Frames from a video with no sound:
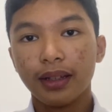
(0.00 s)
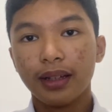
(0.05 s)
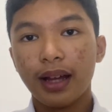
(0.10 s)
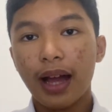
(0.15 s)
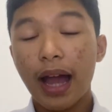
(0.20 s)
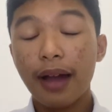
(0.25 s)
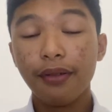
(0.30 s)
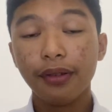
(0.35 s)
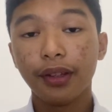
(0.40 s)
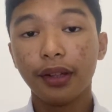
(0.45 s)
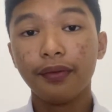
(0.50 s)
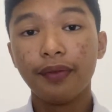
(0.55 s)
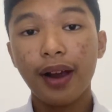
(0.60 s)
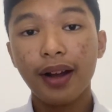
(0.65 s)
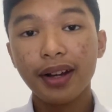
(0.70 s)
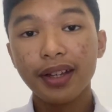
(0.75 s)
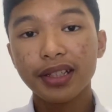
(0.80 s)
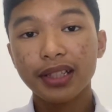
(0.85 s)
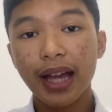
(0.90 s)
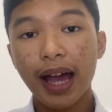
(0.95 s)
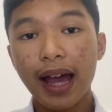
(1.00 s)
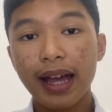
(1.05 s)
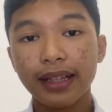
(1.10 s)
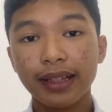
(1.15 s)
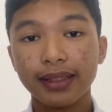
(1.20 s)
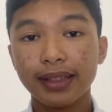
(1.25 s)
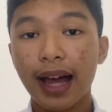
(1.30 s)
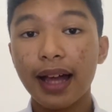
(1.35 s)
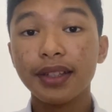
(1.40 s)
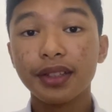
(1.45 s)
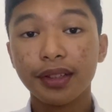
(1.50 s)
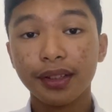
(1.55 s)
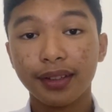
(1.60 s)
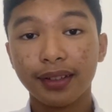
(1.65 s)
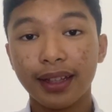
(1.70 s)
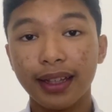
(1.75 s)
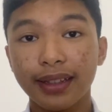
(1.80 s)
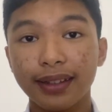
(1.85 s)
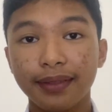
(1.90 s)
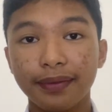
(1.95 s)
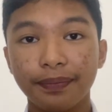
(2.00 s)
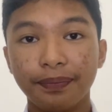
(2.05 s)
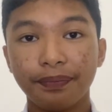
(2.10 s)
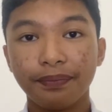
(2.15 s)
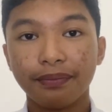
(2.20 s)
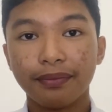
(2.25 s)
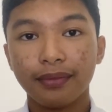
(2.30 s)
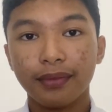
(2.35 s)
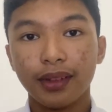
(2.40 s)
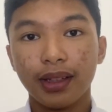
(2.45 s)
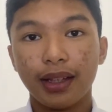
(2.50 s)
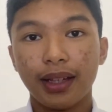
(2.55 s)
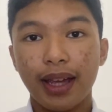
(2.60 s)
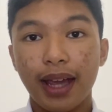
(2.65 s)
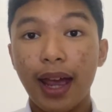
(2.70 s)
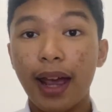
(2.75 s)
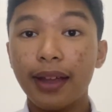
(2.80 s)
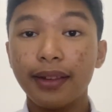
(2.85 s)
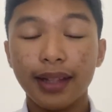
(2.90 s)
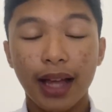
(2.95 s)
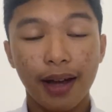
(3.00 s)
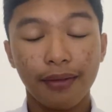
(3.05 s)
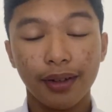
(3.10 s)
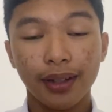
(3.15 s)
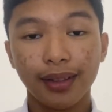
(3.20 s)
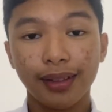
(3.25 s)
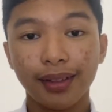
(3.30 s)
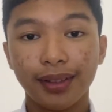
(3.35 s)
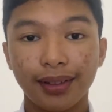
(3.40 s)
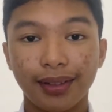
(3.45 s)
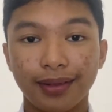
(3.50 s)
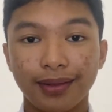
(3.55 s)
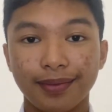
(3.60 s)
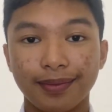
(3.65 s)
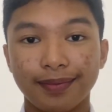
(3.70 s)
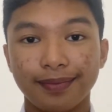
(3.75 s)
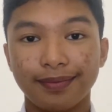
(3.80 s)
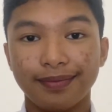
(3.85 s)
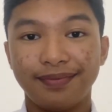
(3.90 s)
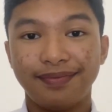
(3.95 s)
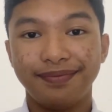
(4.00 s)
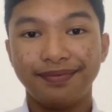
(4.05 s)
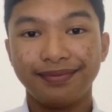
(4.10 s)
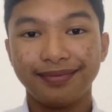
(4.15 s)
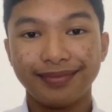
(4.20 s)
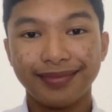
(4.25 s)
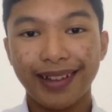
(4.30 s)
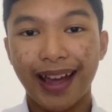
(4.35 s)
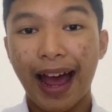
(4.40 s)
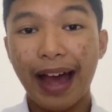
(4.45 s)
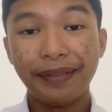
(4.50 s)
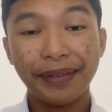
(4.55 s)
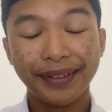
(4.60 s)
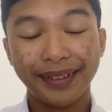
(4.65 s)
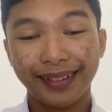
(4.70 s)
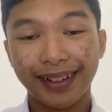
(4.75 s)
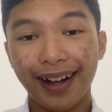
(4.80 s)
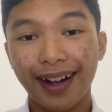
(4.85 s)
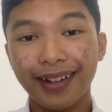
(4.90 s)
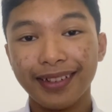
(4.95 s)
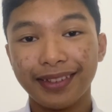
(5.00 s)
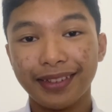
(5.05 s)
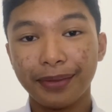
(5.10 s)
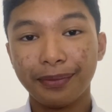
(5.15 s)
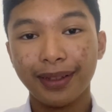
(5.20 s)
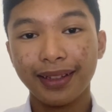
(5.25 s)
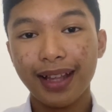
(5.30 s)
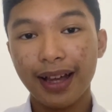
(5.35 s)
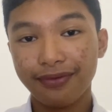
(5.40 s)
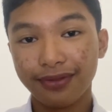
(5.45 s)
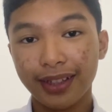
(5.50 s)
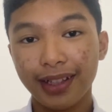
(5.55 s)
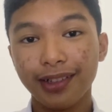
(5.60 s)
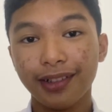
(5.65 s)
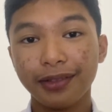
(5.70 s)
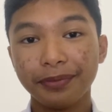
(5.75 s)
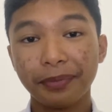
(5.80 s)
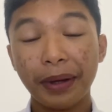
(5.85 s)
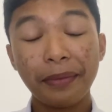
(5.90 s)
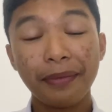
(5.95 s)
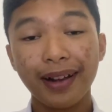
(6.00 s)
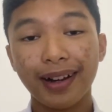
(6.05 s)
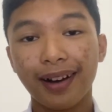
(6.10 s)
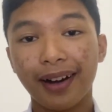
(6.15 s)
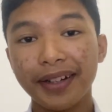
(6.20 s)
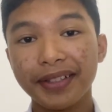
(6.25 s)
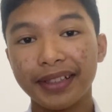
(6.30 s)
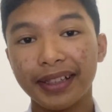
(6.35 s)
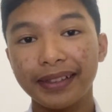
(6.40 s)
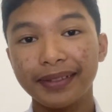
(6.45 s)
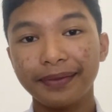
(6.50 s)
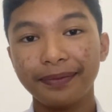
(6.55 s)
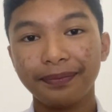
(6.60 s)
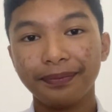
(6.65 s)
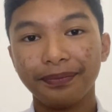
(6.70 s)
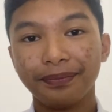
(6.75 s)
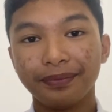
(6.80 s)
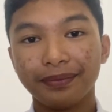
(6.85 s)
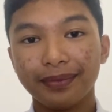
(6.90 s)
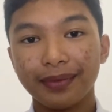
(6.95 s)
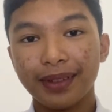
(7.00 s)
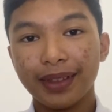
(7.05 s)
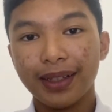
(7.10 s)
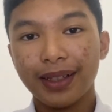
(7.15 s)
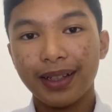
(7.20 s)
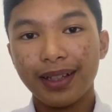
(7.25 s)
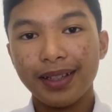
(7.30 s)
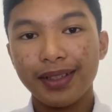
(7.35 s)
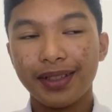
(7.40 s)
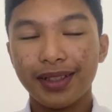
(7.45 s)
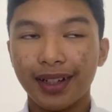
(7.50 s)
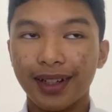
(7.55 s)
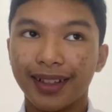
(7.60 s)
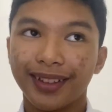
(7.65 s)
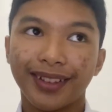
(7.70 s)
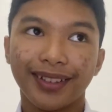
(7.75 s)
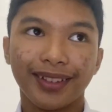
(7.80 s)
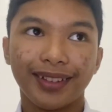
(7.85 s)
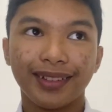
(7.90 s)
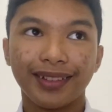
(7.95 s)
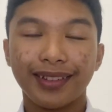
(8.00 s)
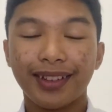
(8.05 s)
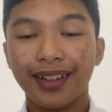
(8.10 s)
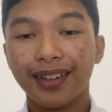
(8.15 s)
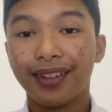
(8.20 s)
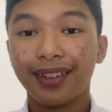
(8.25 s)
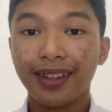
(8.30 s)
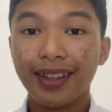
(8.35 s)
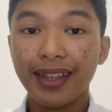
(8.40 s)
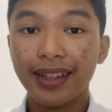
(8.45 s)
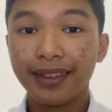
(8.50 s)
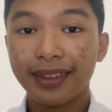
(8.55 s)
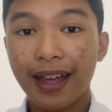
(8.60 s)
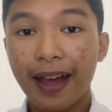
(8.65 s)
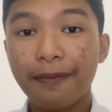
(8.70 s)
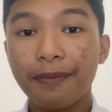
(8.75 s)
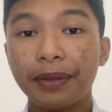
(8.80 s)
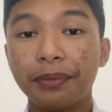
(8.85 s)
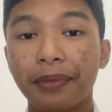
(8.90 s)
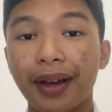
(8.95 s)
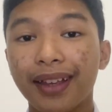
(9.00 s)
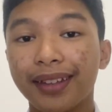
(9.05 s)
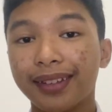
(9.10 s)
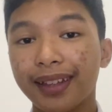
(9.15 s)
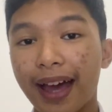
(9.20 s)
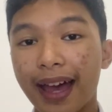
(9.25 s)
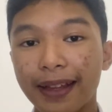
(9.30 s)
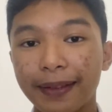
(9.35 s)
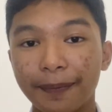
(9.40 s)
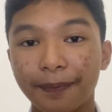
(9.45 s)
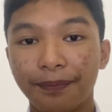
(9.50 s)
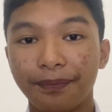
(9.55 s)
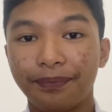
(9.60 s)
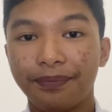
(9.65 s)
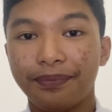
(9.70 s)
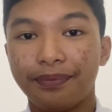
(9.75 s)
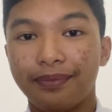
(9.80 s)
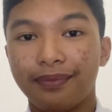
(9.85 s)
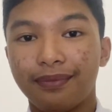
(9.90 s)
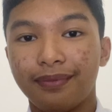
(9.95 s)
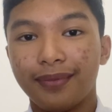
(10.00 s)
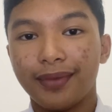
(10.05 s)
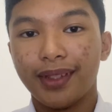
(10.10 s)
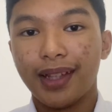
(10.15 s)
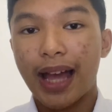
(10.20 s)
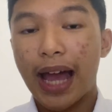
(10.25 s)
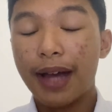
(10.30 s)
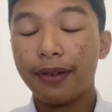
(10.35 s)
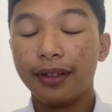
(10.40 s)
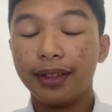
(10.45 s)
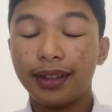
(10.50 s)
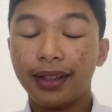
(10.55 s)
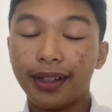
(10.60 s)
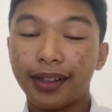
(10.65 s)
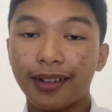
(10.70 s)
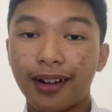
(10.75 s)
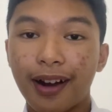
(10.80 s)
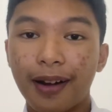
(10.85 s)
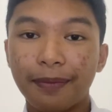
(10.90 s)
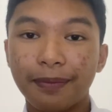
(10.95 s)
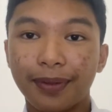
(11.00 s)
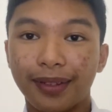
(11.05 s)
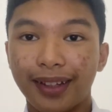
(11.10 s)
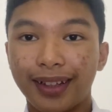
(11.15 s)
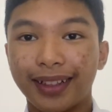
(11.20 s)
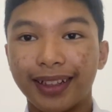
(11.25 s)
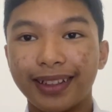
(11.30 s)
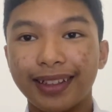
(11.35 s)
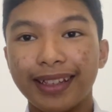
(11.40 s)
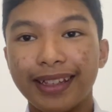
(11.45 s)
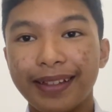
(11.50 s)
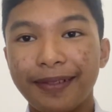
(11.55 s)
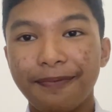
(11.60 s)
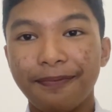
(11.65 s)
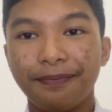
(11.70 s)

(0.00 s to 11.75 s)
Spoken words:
I was a very shy and anxious kid, and I was scared to be left alone by my guardian. Just not seeing them in my sight, I will tear up secretly.